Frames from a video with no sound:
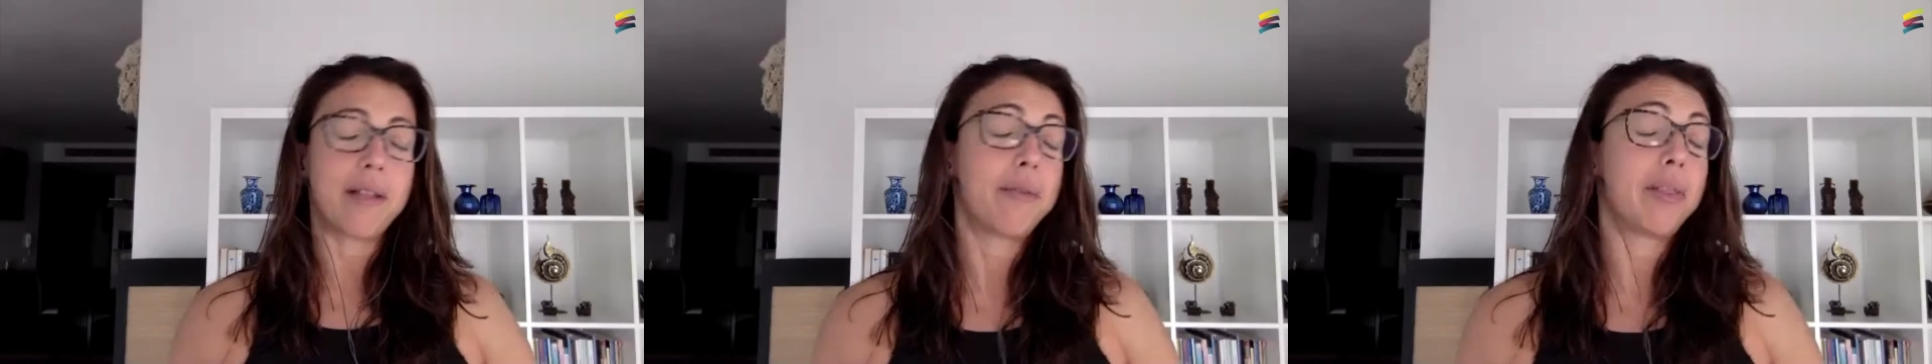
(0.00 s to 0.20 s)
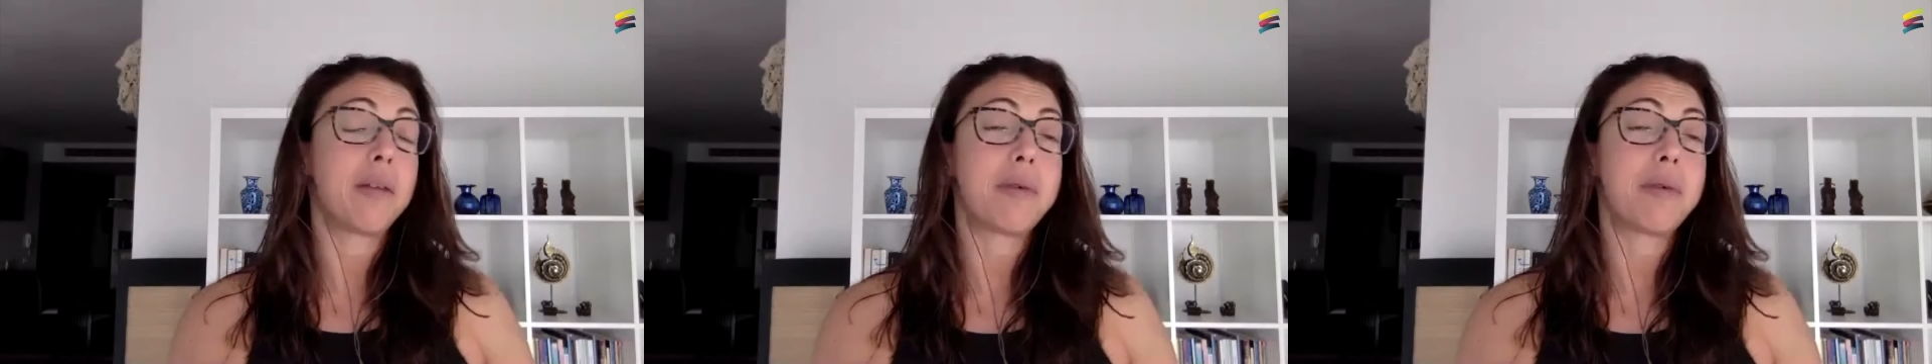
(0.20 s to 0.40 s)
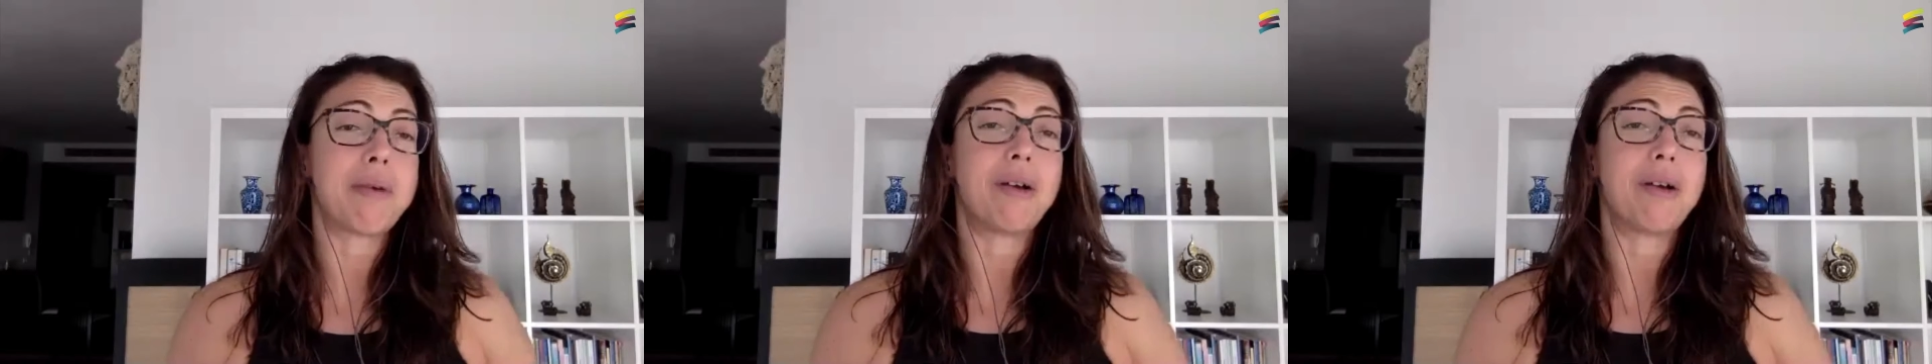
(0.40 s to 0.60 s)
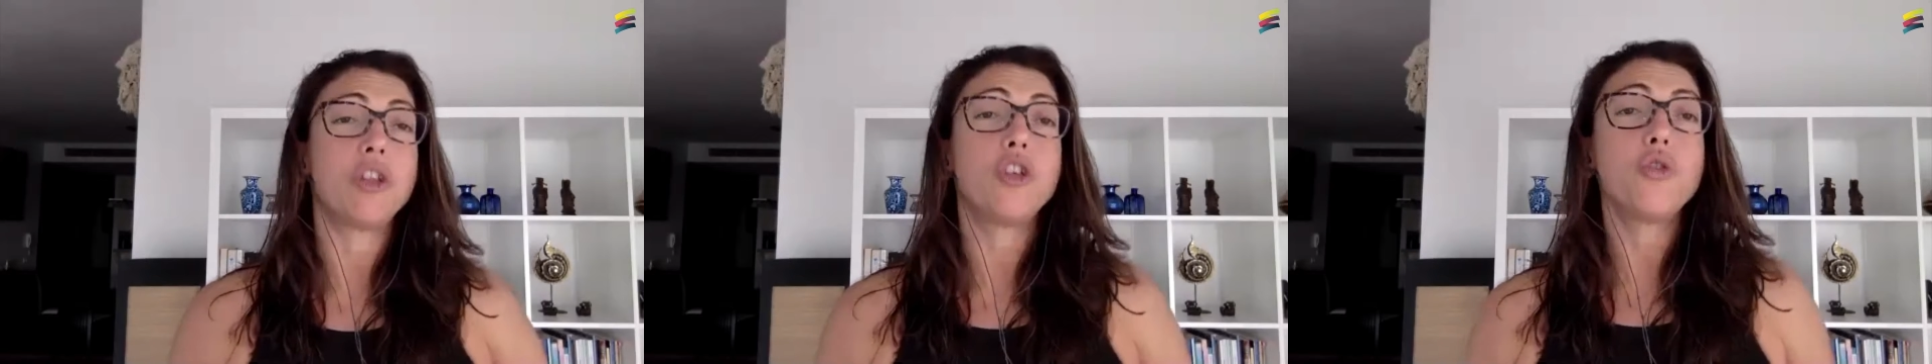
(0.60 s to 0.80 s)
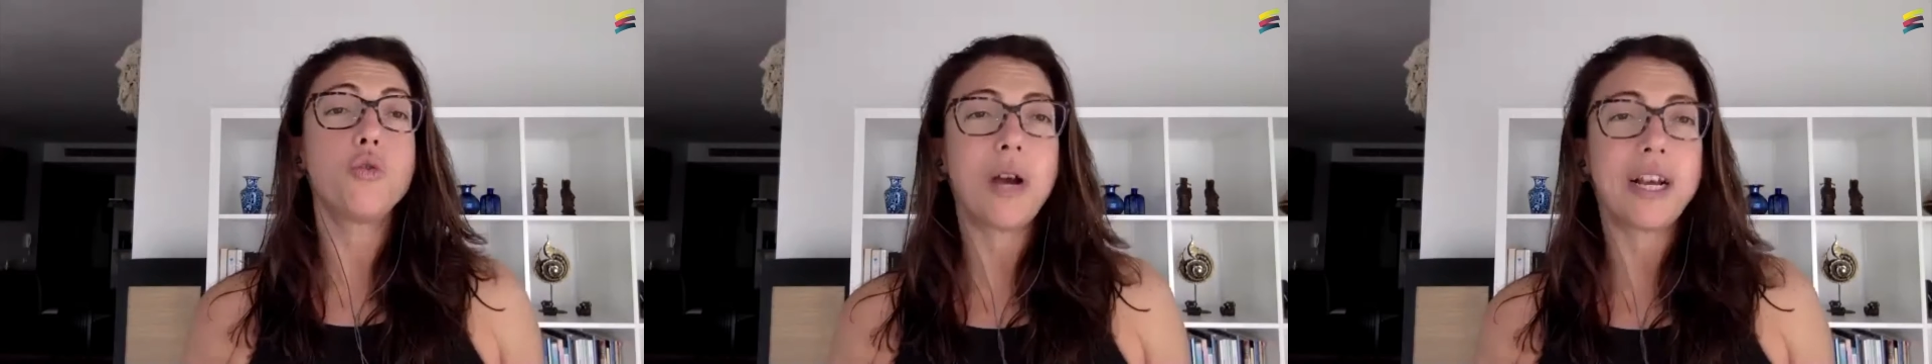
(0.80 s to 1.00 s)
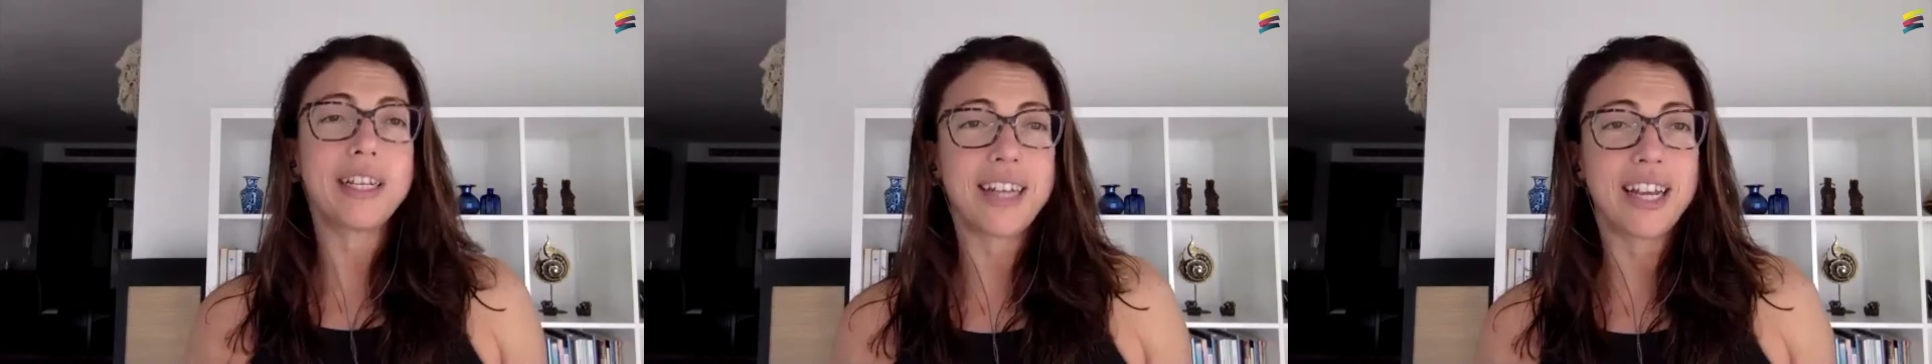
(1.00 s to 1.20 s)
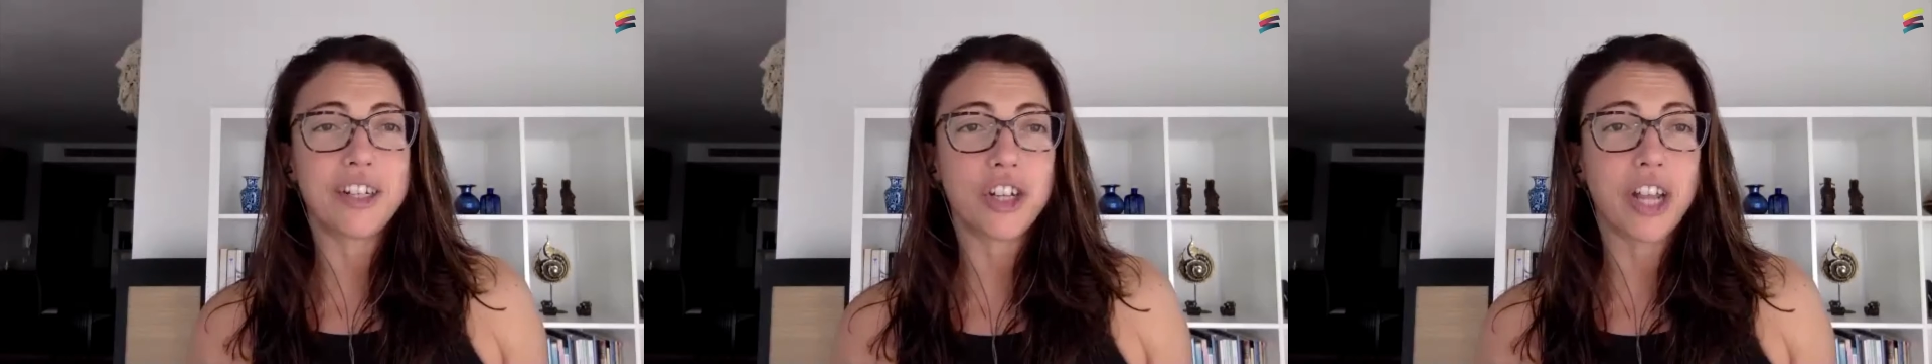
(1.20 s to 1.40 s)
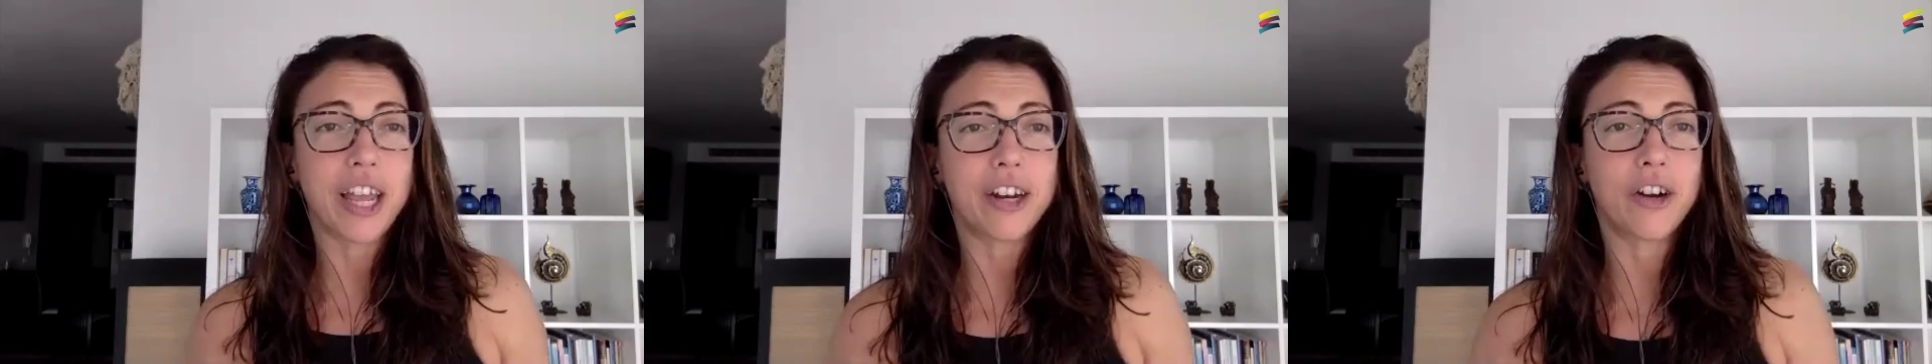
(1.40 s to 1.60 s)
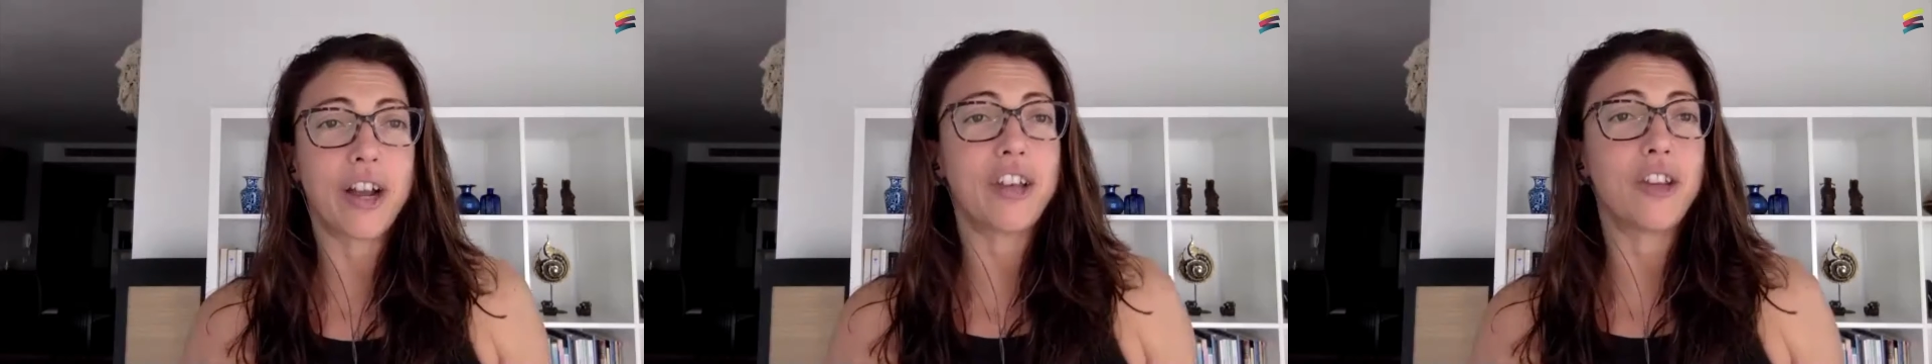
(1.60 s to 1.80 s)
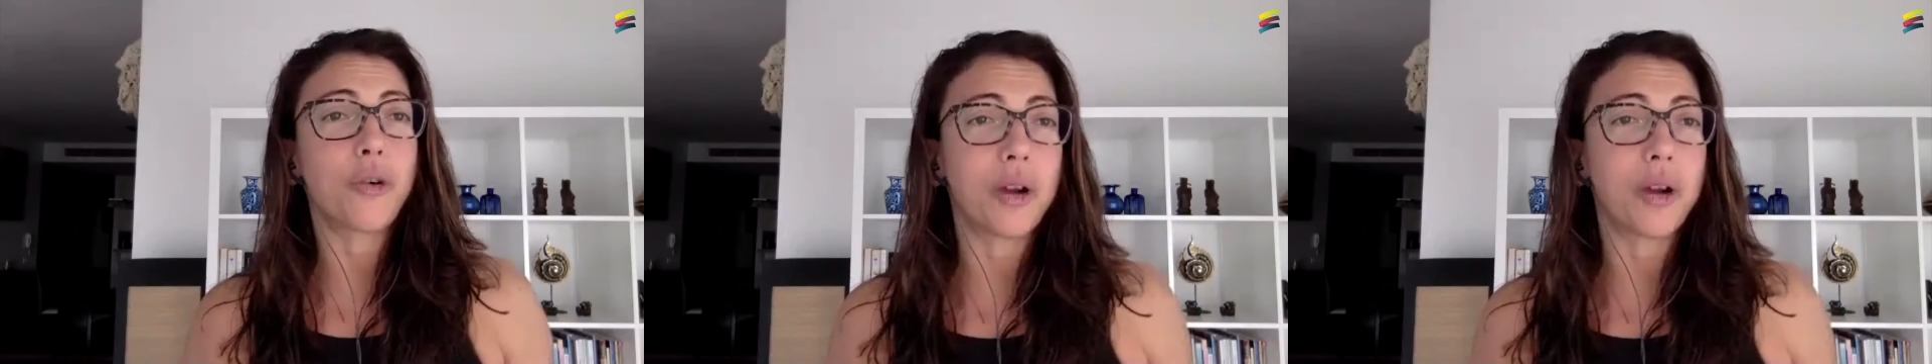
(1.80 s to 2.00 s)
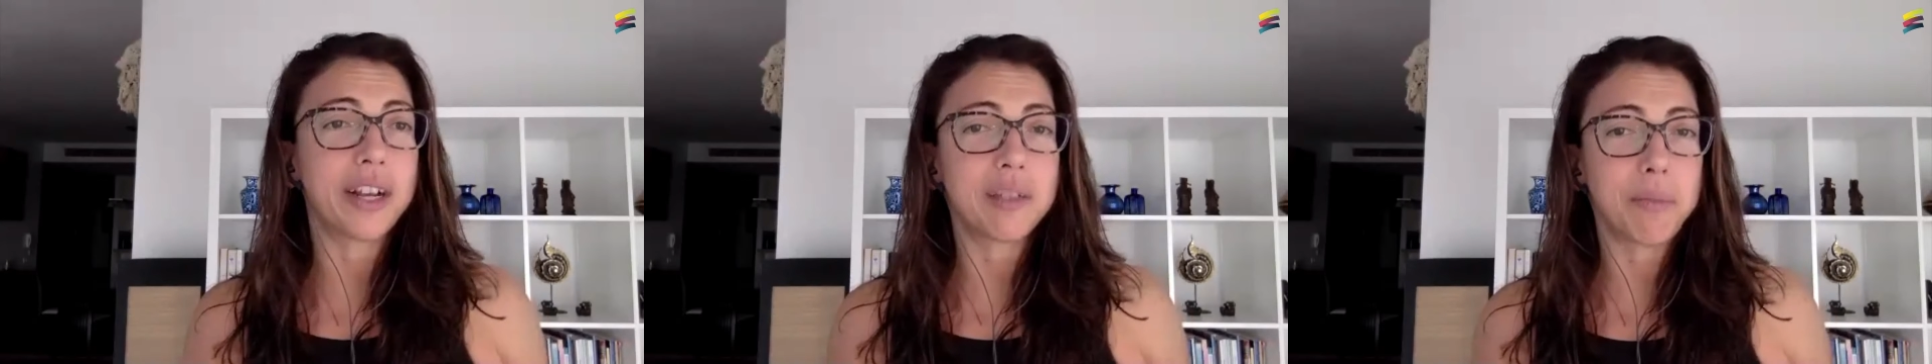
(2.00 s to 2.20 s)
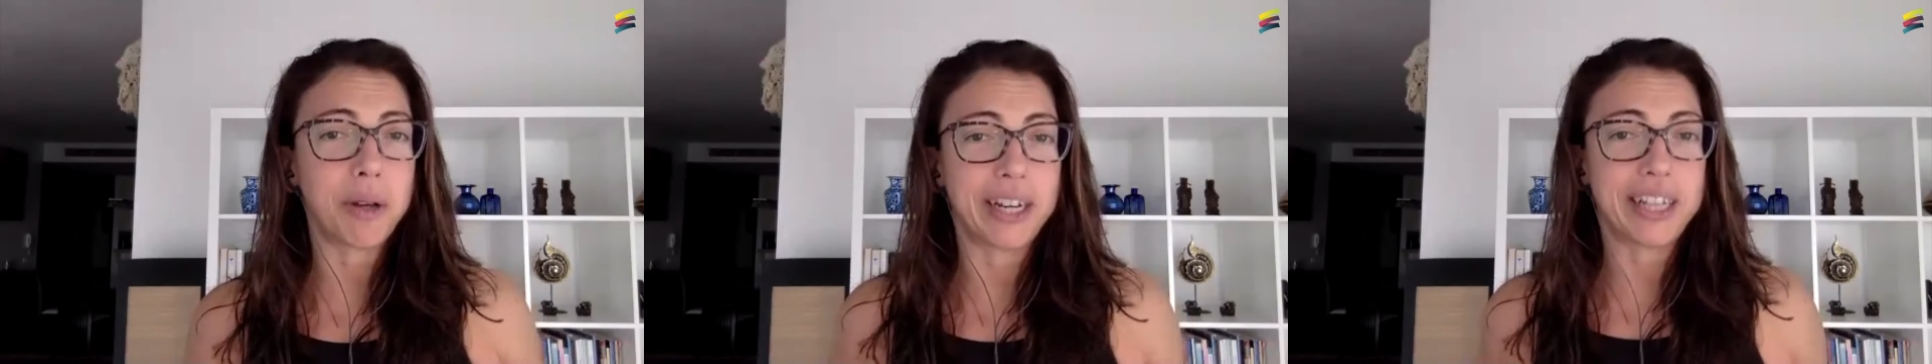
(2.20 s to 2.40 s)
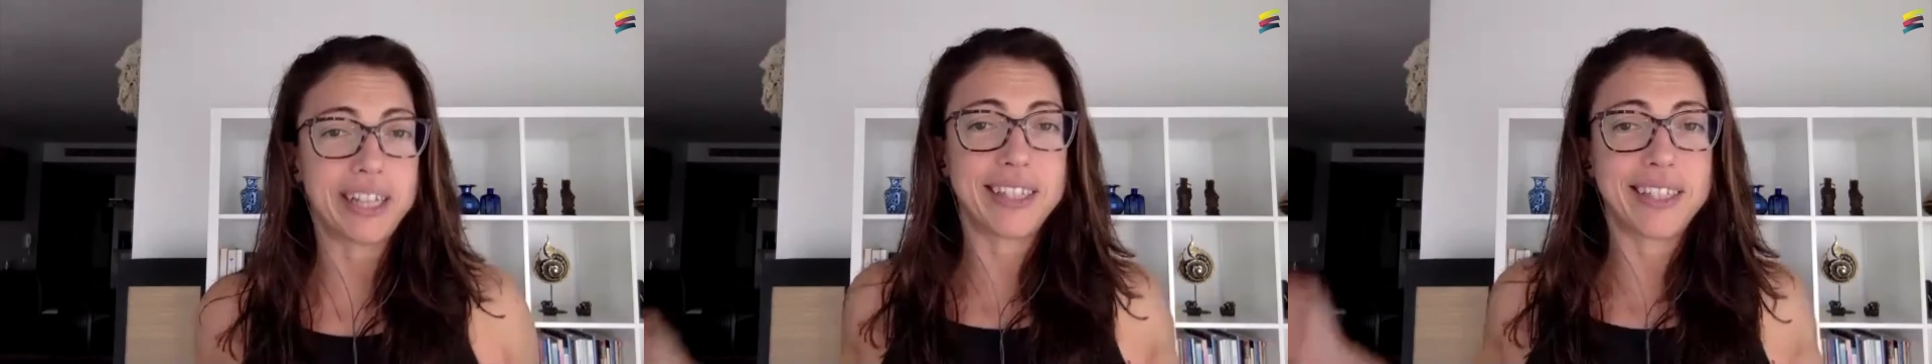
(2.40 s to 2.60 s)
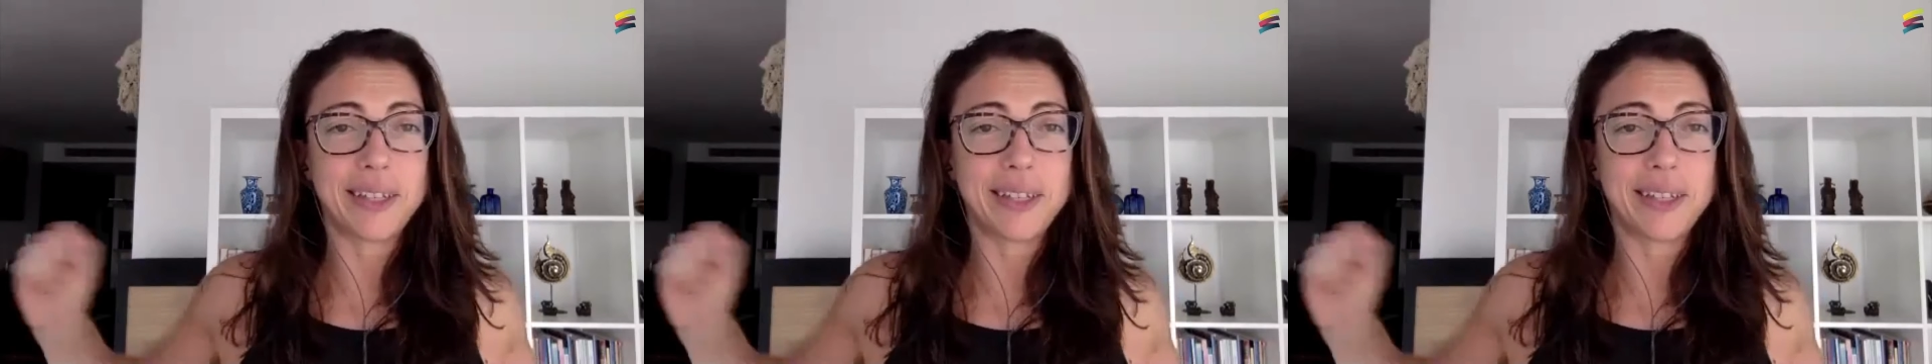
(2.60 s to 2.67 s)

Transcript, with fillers: a little bit about you as an educator and your experience?